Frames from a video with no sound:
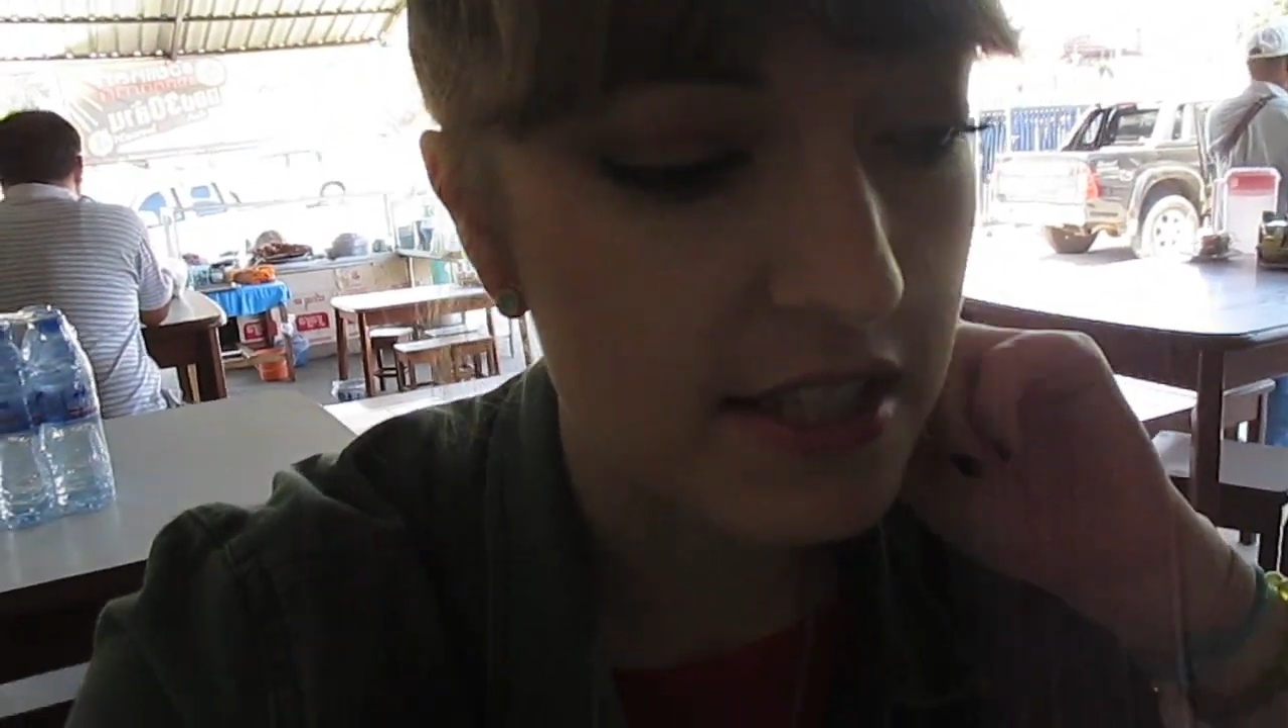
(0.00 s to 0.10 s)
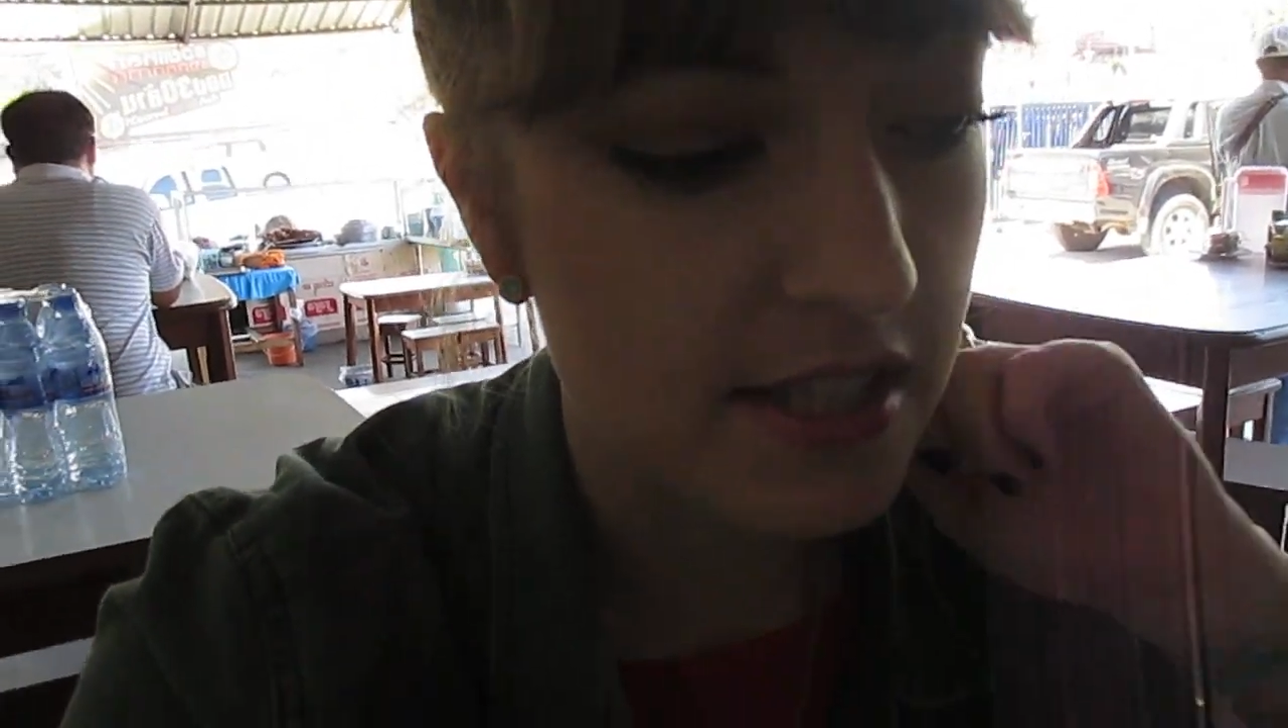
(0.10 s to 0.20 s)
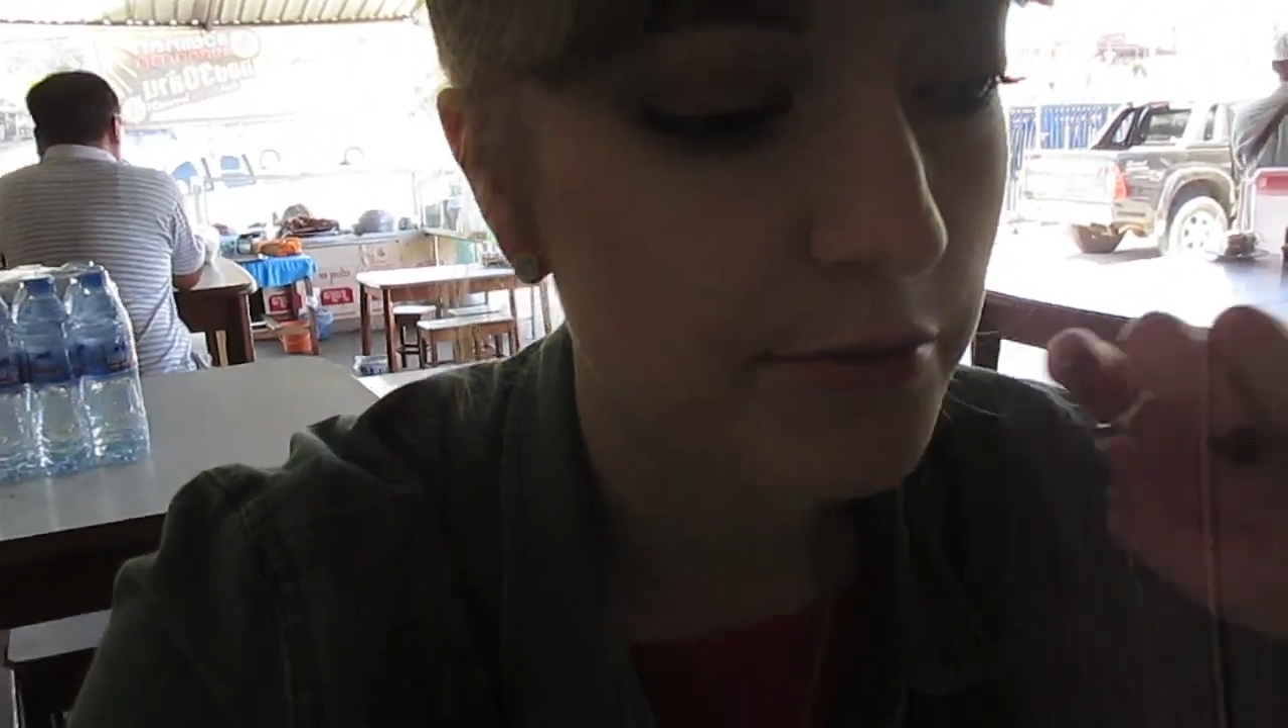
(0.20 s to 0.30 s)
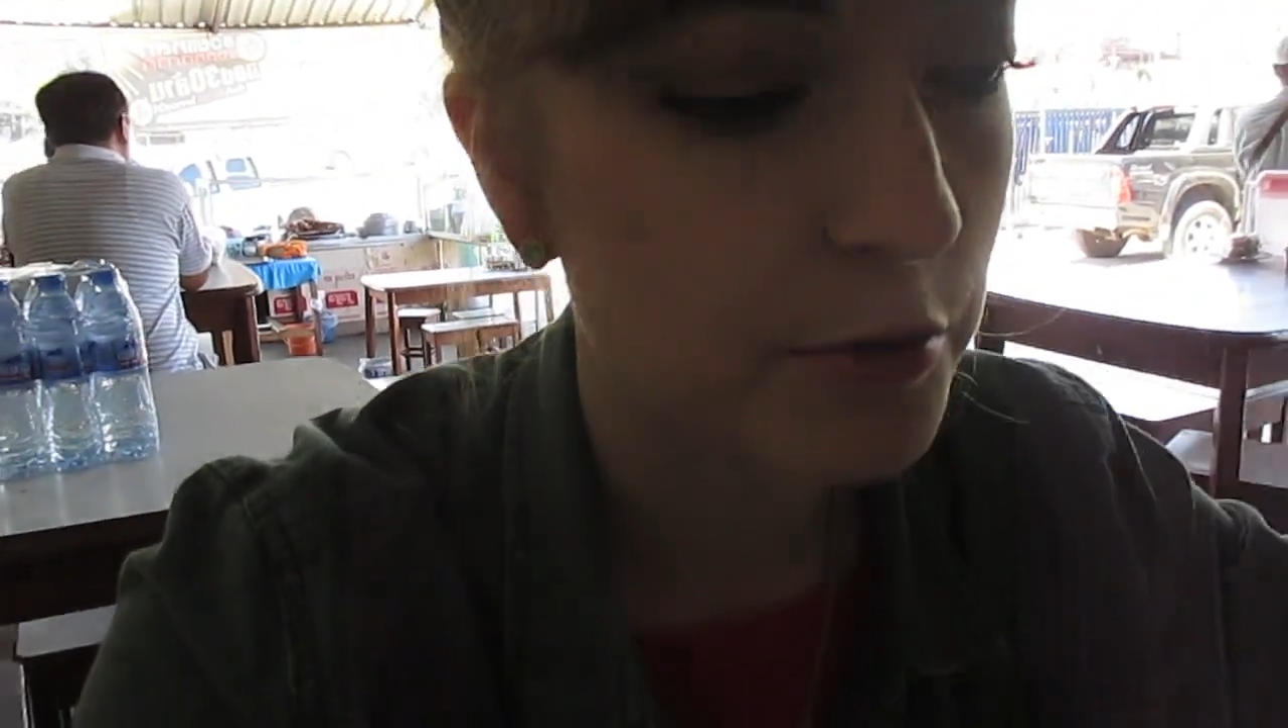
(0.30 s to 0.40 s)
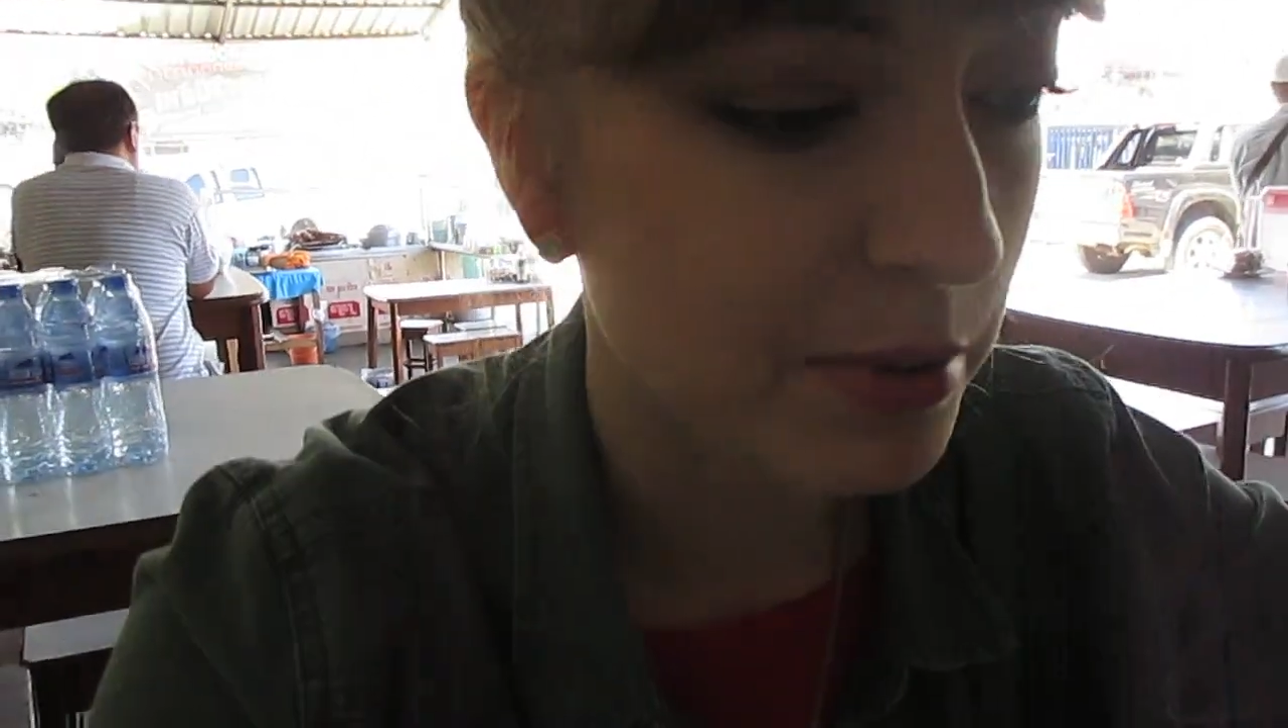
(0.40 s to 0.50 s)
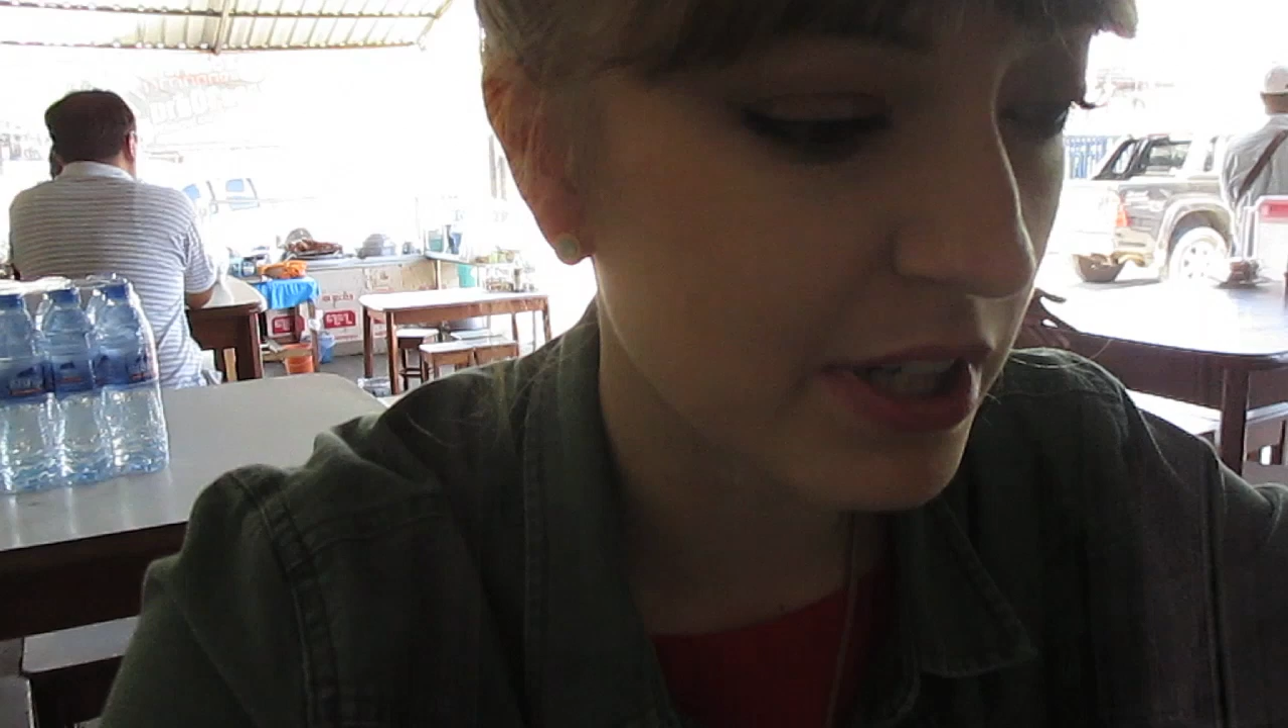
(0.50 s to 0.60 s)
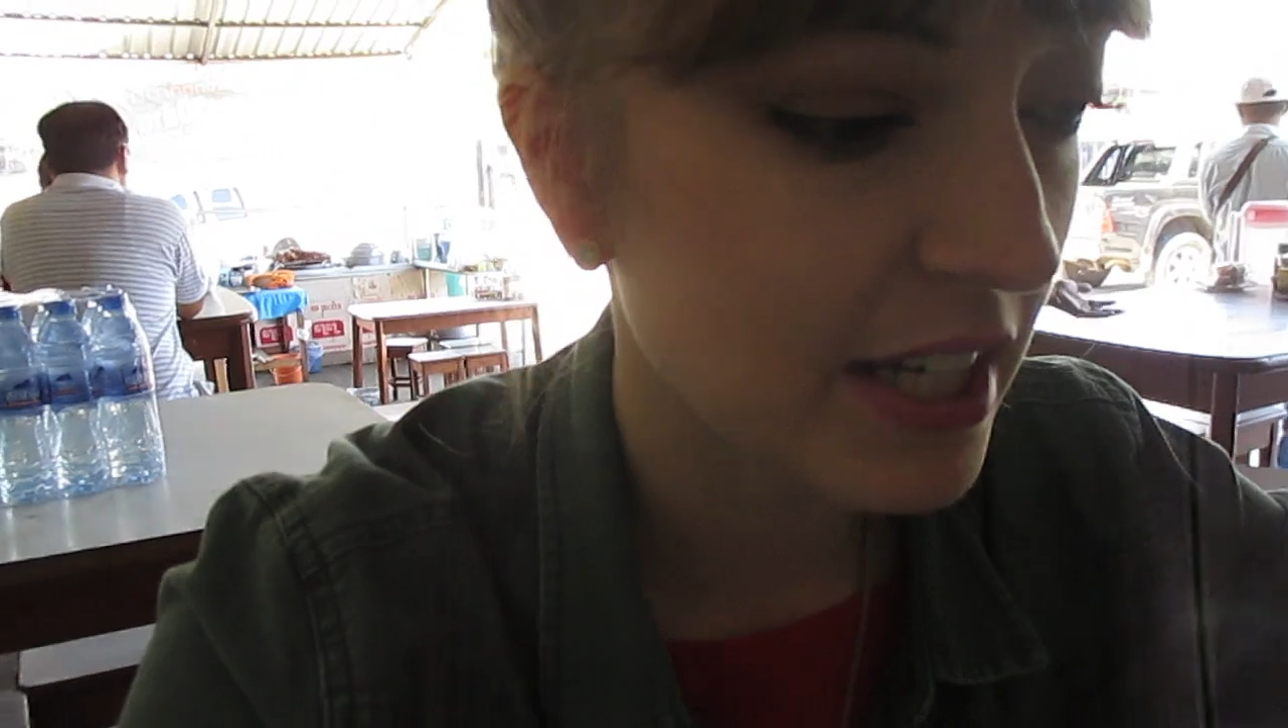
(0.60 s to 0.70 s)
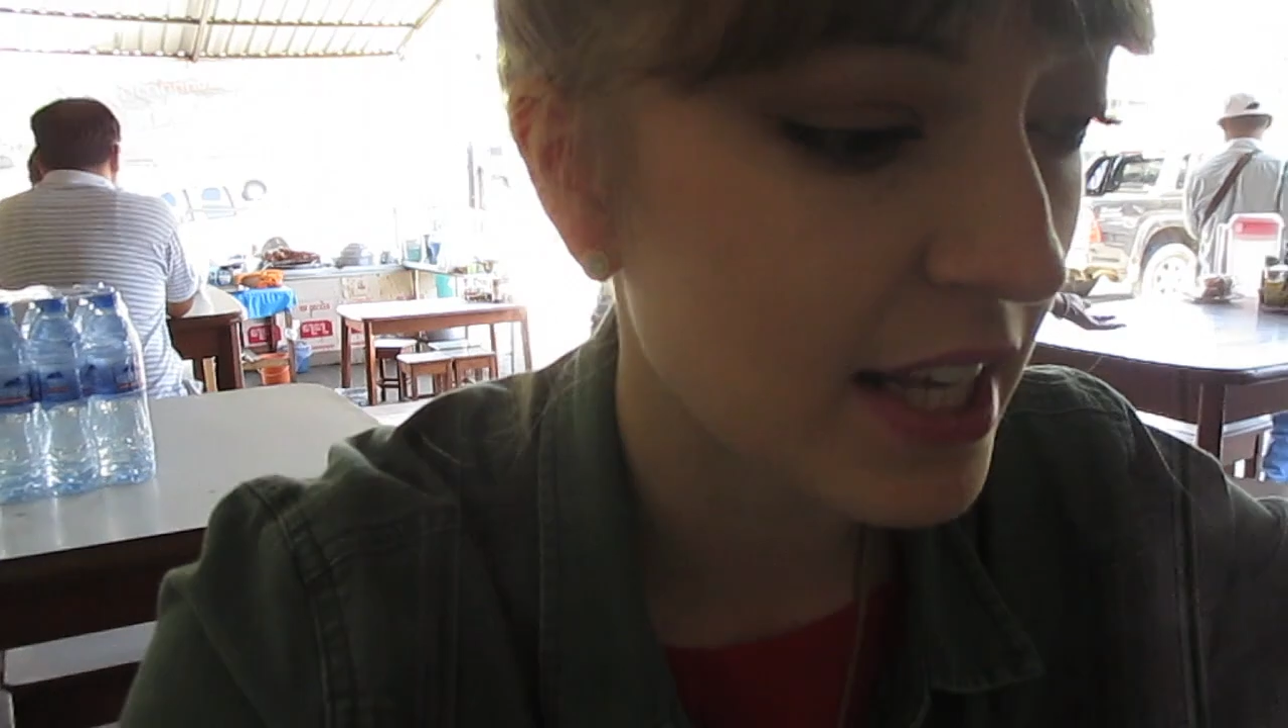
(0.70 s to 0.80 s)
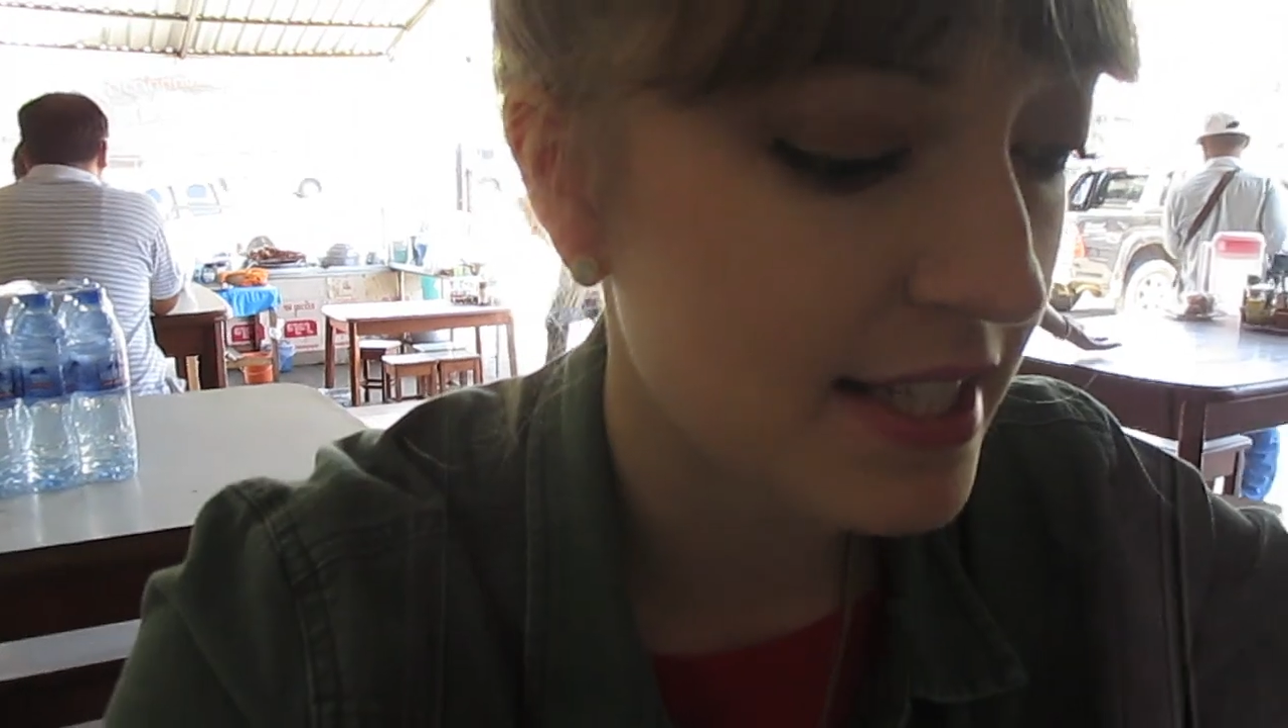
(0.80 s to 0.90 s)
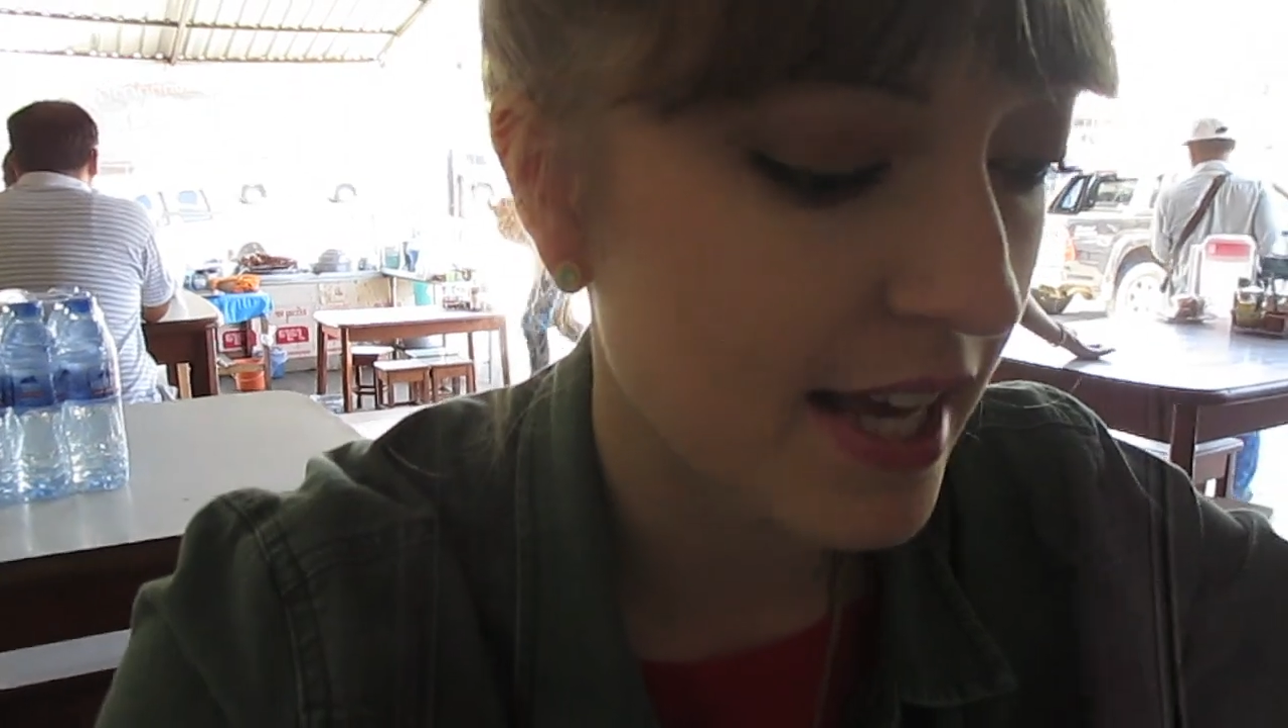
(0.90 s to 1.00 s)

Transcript: the stuff you put in it,